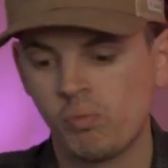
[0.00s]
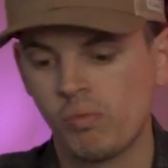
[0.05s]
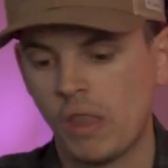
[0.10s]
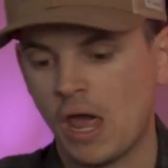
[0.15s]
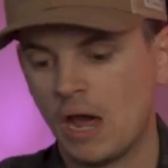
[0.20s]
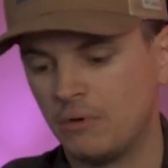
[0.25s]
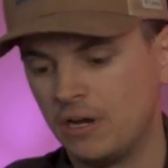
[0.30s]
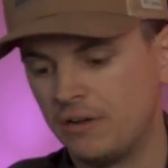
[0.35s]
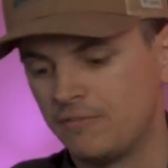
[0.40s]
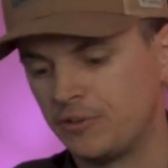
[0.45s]

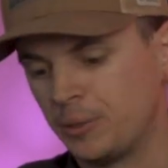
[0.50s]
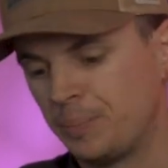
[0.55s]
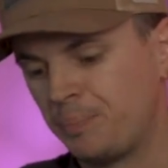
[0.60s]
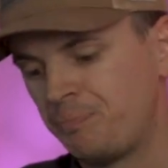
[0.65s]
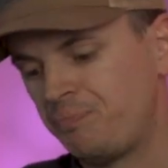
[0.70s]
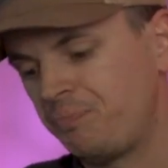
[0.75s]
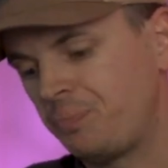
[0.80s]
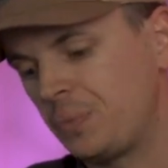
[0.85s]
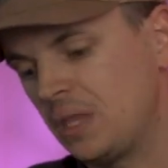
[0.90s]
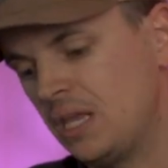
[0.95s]
However,
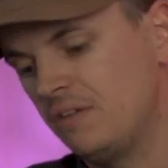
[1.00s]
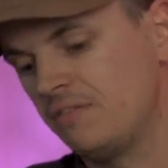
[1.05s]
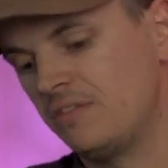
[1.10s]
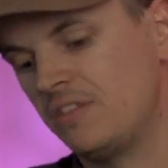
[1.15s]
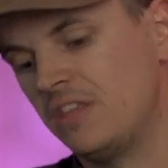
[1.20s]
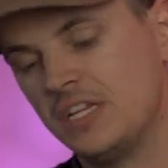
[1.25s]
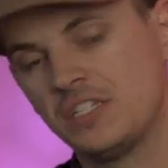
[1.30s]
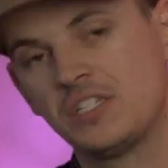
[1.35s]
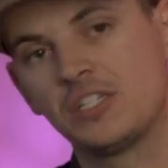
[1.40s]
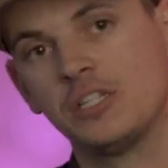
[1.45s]
if
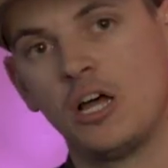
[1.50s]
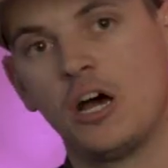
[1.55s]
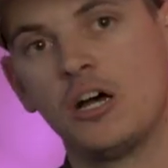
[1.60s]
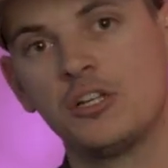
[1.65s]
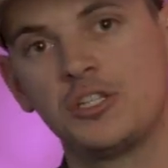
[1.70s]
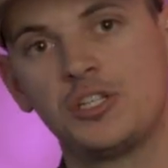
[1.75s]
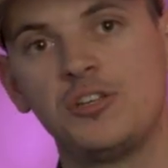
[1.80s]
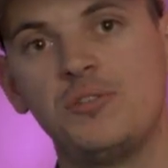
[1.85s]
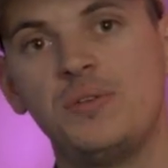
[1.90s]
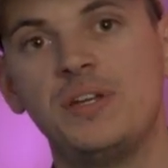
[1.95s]
this
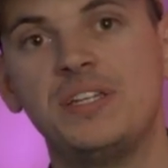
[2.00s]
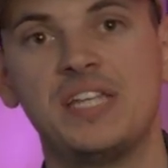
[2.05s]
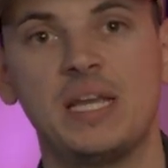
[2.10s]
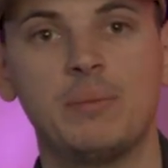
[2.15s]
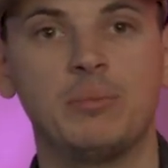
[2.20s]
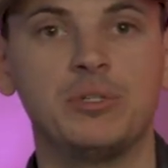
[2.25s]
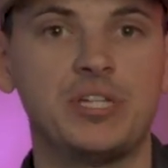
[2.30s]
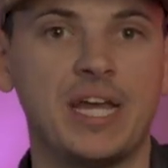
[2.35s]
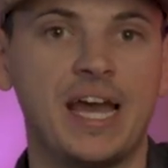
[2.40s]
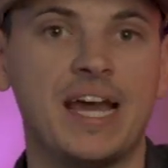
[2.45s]
lawsuit is
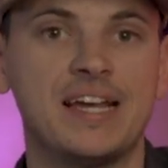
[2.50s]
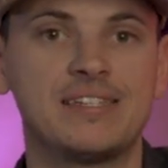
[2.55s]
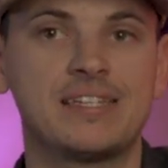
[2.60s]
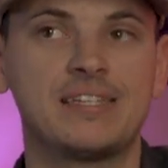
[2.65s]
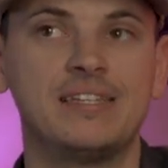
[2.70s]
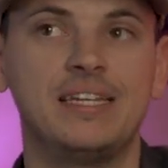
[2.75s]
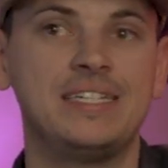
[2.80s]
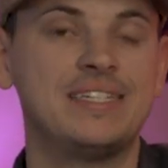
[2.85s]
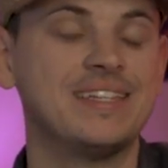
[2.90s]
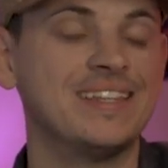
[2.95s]
able to
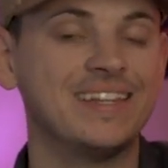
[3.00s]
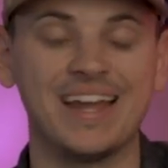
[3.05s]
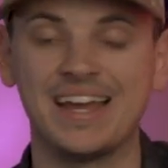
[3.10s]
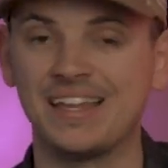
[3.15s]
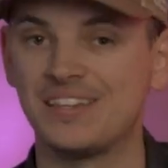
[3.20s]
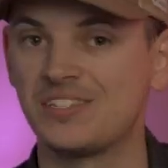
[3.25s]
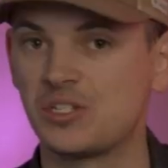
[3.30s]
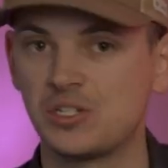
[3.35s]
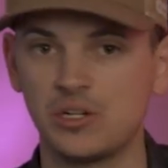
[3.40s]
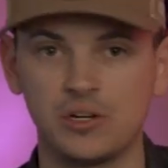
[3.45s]
escalate to the
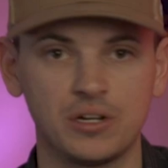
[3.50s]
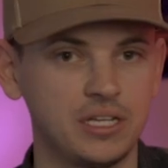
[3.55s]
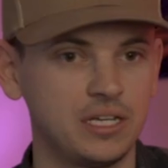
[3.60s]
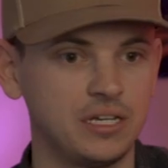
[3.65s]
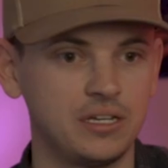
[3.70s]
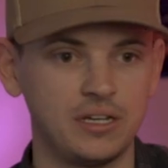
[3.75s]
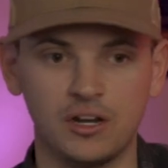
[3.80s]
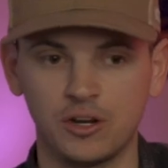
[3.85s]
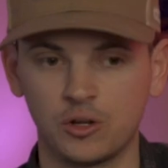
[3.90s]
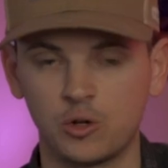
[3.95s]
Ninth
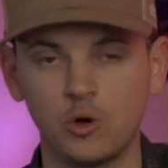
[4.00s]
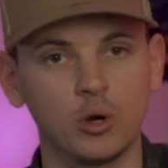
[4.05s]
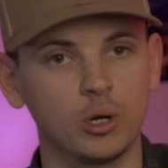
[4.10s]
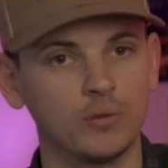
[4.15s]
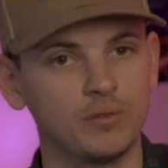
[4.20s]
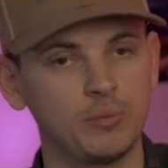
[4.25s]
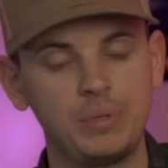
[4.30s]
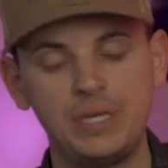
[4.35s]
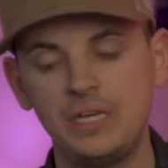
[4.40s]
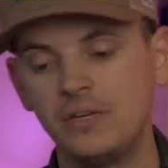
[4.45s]
Circuit, on a court
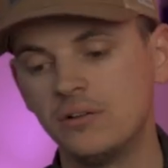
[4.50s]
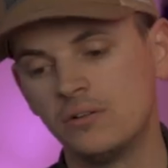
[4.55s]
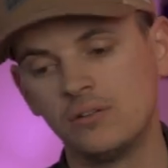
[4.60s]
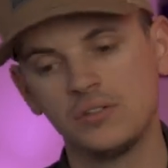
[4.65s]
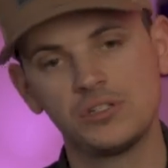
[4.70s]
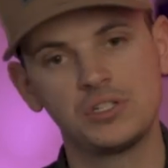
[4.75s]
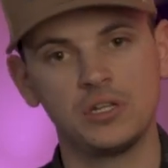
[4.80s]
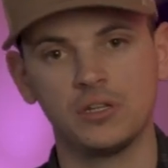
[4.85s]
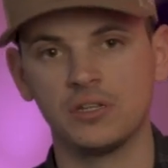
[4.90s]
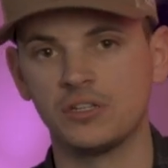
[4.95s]
of
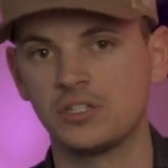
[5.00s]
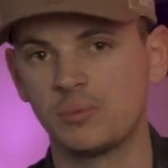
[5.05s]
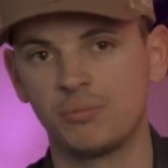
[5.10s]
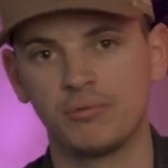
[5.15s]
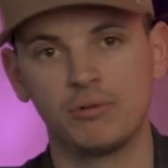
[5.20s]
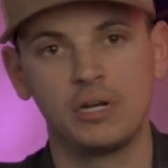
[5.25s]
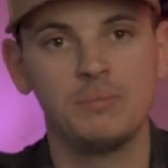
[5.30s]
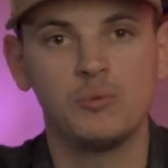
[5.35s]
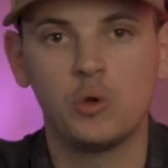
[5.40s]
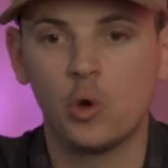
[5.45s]
appeals, to the
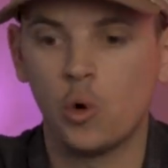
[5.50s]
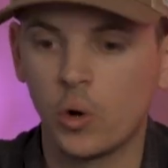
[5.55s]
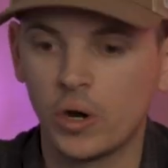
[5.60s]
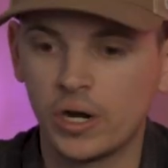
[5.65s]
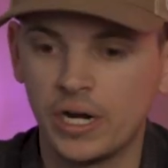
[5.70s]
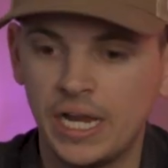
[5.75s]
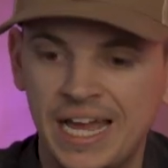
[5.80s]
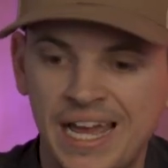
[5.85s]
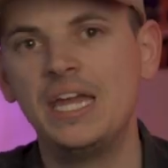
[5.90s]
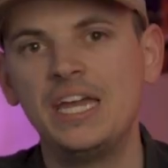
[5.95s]
Supreme
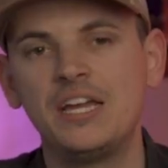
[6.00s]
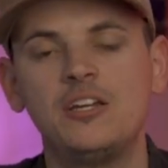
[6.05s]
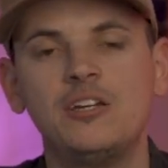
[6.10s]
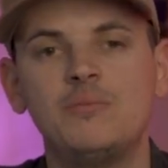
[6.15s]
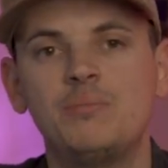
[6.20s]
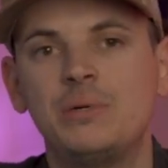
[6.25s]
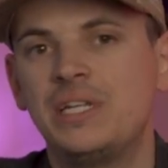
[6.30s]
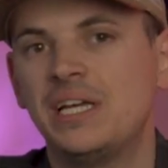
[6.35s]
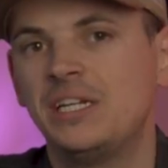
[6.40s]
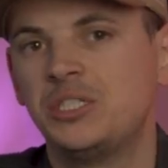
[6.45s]
Court, it
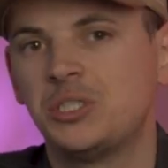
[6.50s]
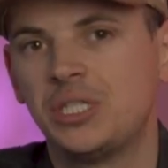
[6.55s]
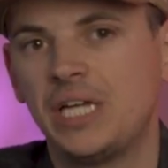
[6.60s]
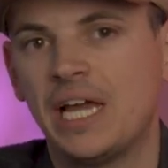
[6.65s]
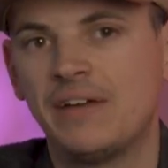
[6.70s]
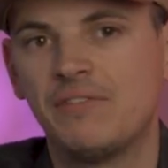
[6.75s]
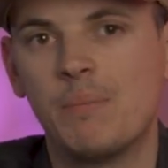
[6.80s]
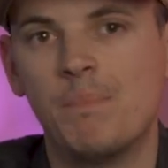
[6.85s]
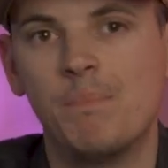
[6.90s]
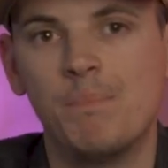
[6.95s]
could potentially
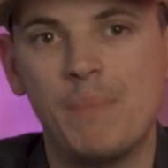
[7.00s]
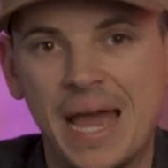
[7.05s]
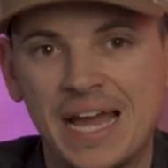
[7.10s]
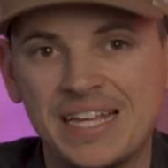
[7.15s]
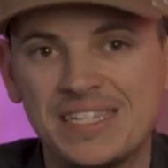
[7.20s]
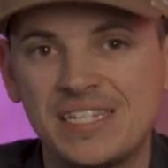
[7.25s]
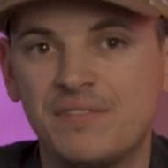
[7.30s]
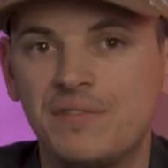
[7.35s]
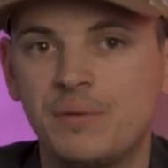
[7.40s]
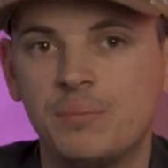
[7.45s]
have a
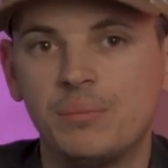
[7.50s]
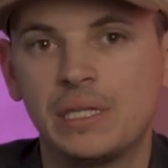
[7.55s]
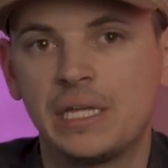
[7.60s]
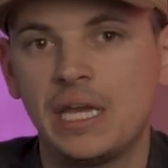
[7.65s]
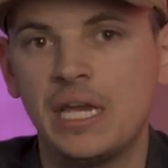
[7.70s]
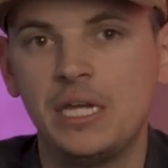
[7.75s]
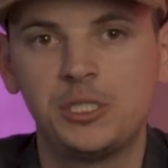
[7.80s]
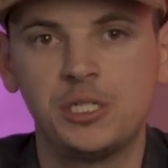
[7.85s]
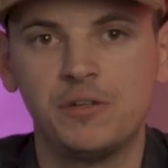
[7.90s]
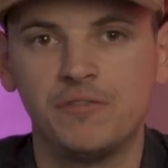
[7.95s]
massive
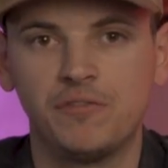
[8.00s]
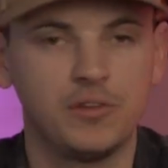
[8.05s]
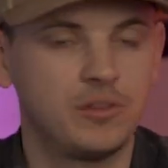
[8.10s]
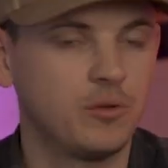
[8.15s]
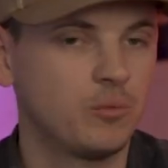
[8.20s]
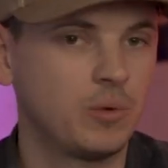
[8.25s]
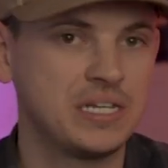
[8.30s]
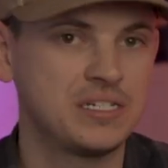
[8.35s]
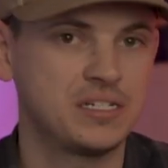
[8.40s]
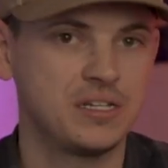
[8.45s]
implication for
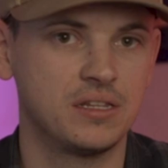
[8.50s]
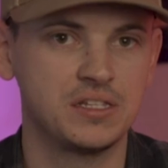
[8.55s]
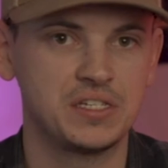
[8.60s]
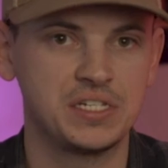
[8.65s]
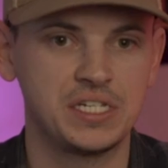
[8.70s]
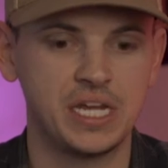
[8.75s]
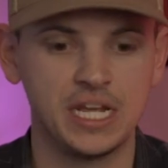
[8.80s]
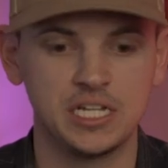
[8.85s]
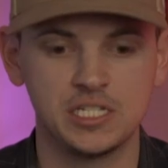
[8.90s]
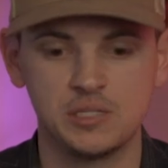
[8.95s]
the rest of the
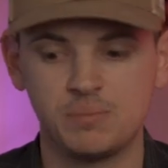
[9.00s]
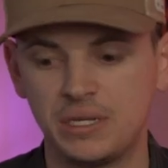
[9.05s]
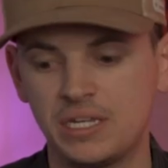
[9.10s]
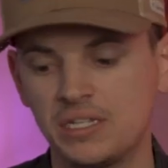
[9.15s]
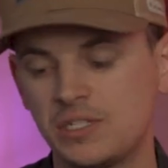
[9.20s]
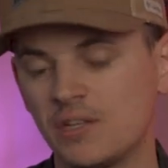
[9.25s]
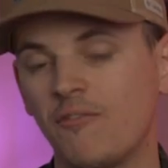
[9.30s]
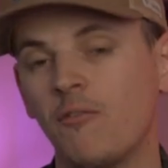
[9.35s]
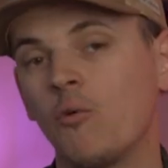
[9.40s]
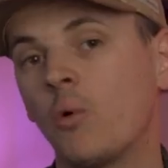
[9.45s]
states,
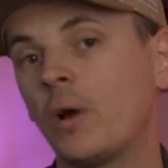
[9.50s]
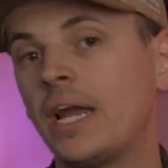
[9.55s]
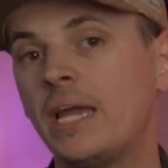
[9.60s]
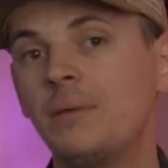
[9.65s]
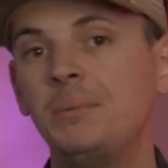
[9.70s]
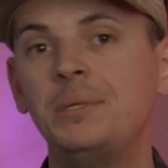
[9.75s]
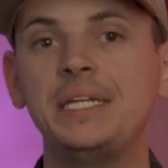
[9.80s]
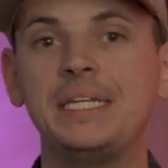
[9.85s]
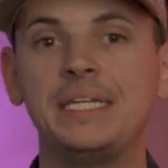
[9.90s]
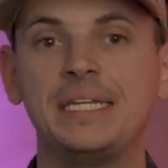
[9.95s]
because if we're
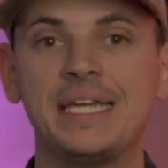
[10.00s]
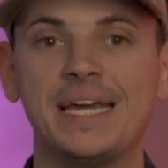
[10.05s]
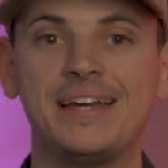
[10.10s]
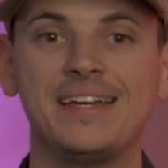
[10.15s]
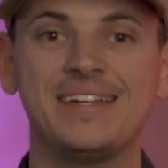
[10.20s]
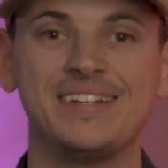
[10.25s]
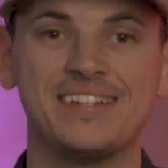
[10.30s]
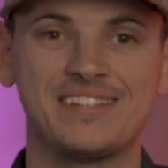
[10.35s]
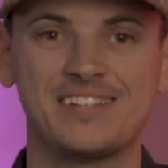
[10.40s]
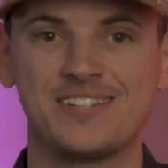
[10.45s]
able to get
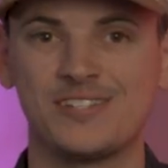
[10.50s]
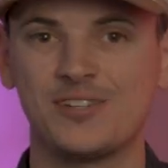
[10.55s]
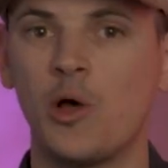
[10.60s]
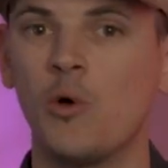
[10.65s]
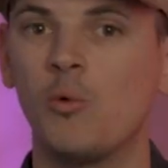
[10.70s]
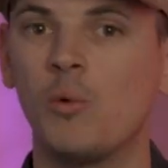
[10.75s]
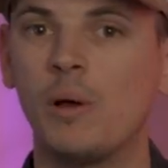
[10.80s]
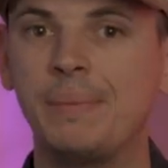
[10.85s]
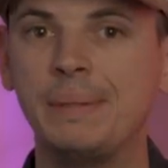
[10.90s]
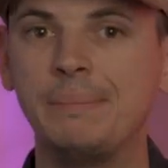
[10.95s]
an
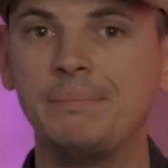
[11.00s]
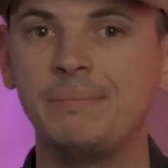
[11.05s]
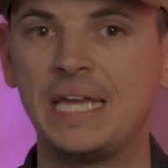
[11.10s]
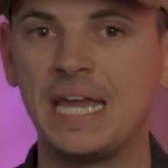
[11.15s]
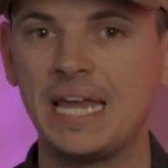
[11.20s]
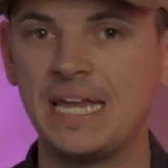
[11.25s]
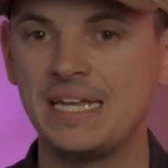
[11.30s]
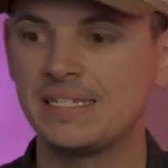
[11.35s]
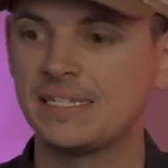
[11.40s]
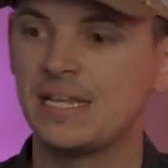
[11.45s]
assault weapon
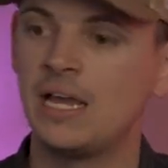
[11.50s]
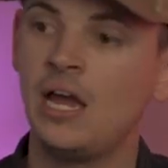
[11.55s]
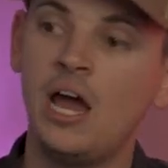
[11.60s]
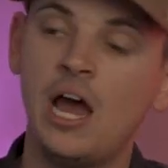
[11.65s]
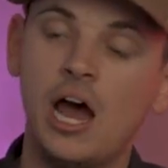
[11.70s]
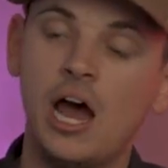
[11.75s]
case